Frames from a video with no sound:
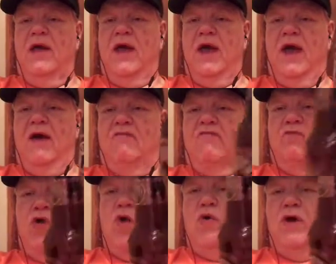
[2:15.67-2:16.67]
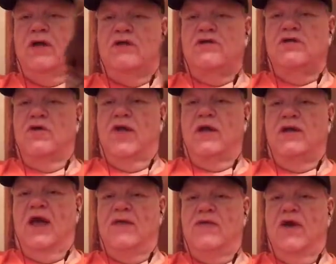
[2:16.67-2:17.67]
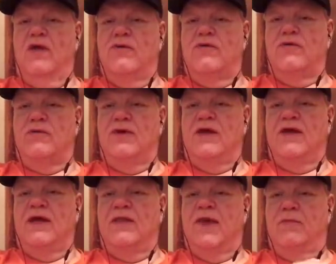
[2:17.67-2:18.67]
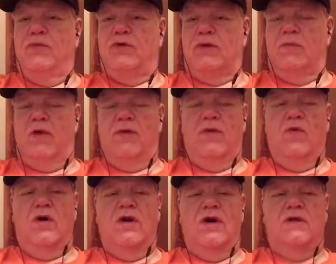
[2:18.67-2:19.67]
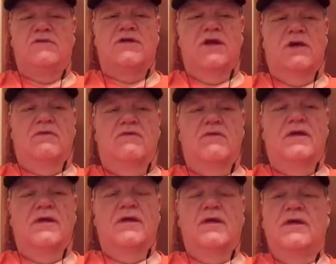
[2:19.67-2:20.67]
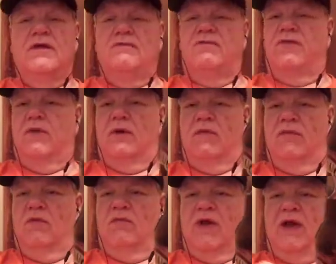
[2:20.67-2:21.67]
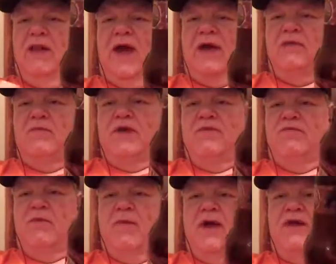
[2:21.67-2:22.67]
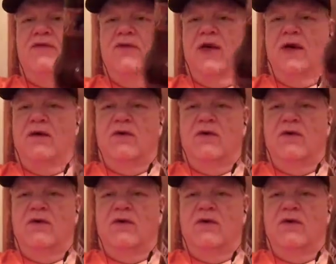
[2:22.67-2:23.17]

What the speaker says: have broken, so they take the other 3 and they put them on the one-off shelf. And that can be from anything.